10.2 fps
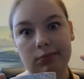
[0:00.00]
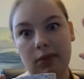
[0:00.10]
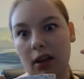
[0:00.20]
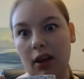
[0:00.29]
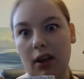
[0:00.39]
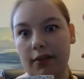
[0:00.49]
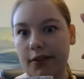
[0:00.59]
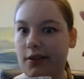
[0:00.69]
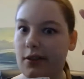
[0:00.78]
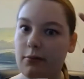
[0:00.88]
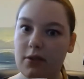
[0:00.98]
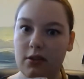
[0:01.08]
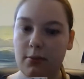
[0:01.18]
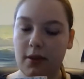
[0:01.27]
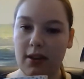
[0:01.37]
okay, just let me
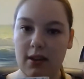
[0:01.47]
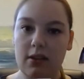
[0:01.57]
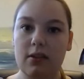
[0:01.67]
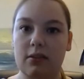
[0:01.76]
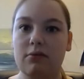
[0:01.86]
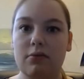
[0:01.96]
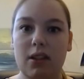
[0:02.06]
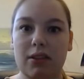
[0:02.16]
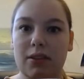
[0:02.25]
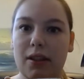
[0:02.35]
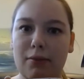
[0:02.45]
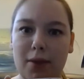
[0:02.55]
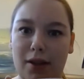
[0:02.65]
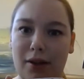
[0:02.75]
do my thing and leave me